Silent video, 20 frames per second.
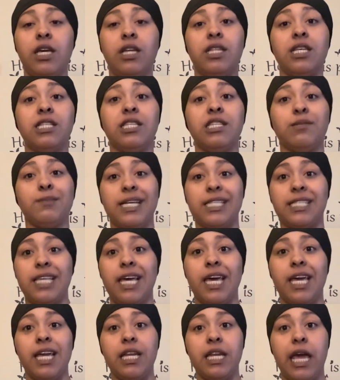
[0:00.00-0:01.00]
This is my
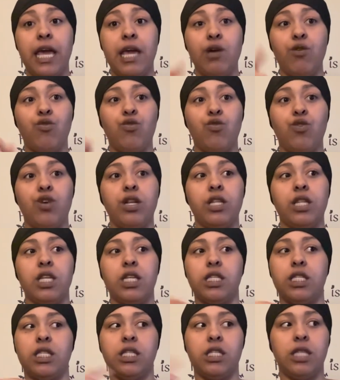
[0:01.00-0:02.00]
second day on
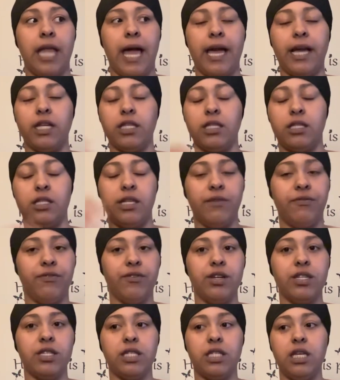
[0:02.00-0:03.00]
this, like,
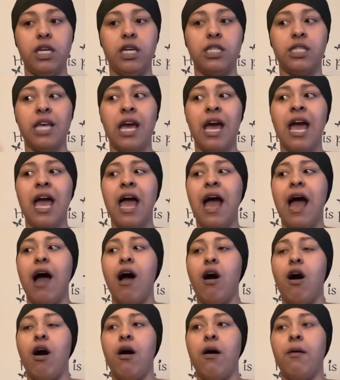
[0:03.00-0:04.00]
different teas.
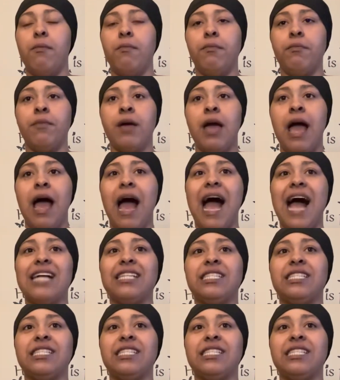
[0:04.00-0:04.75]
I